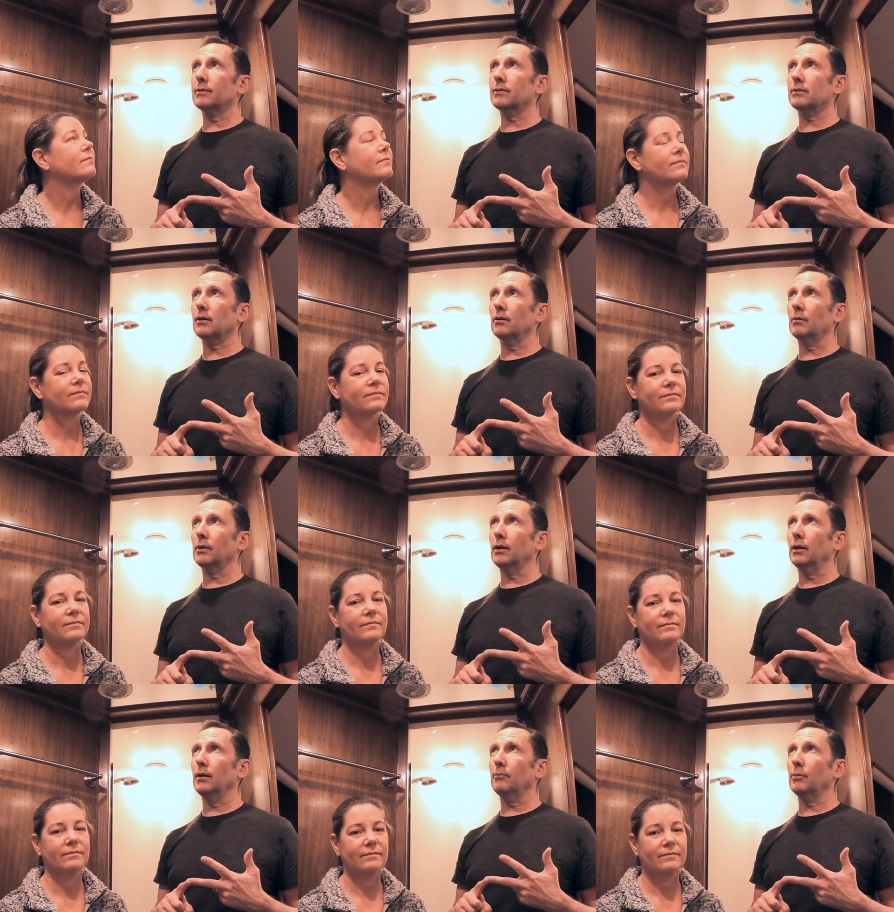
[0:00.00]
Speaker 1: it's going to
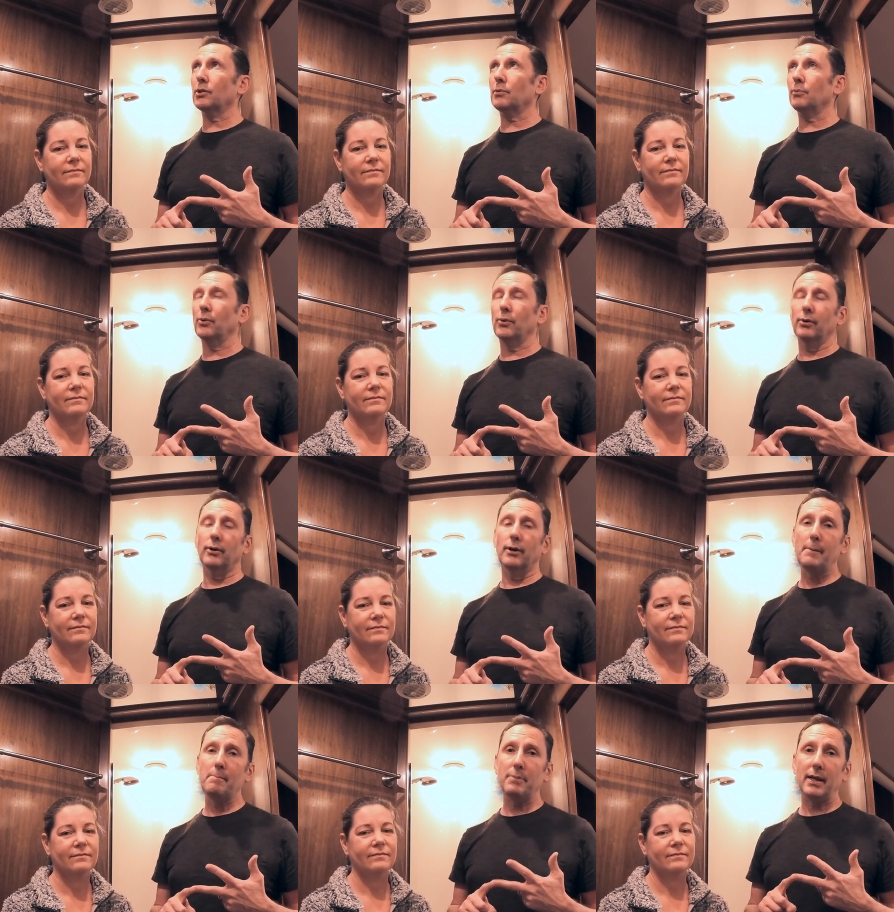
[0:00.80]
be a much
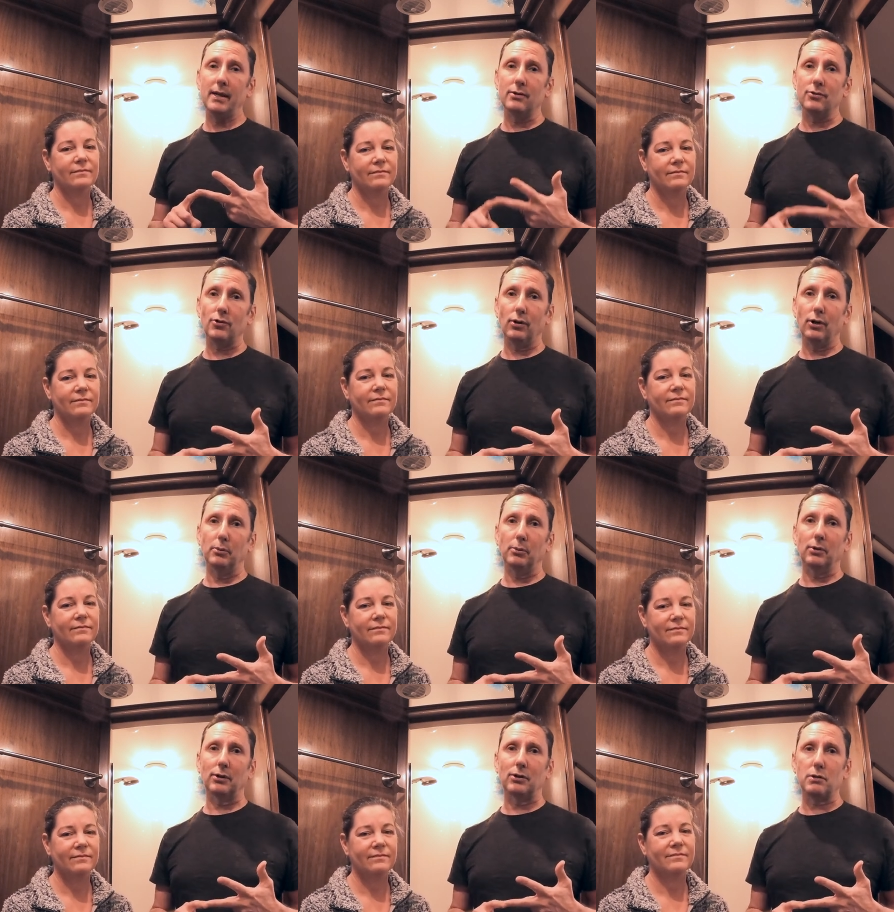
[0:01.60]
more
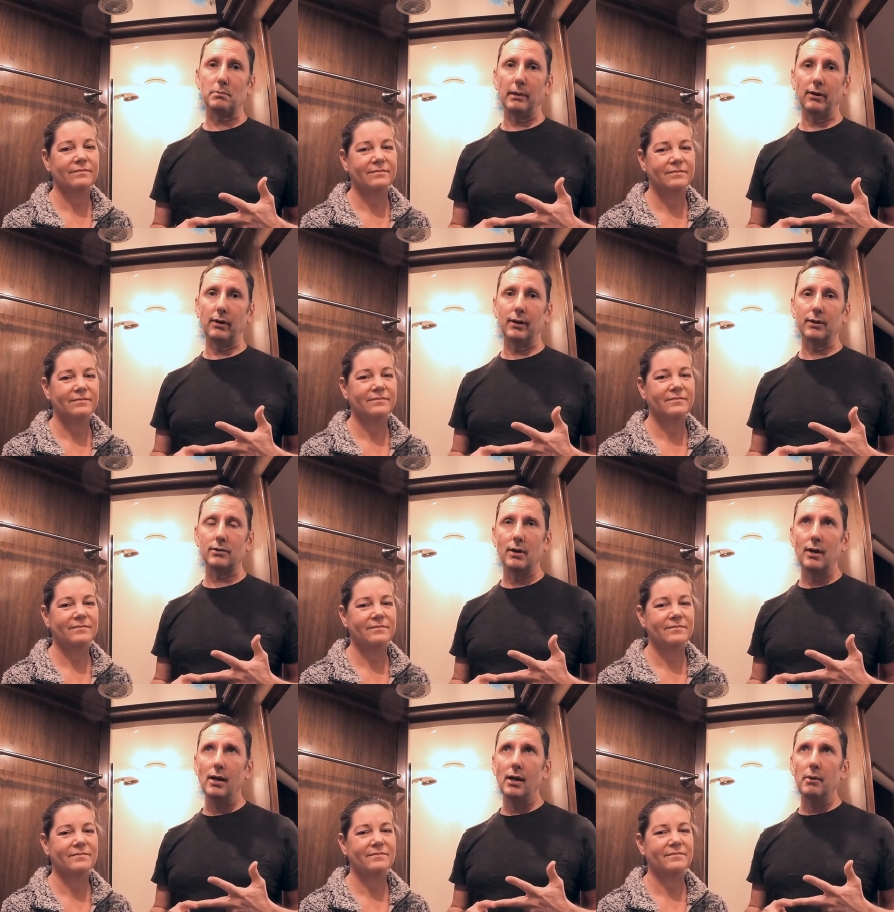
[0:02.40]
enjoyable experience.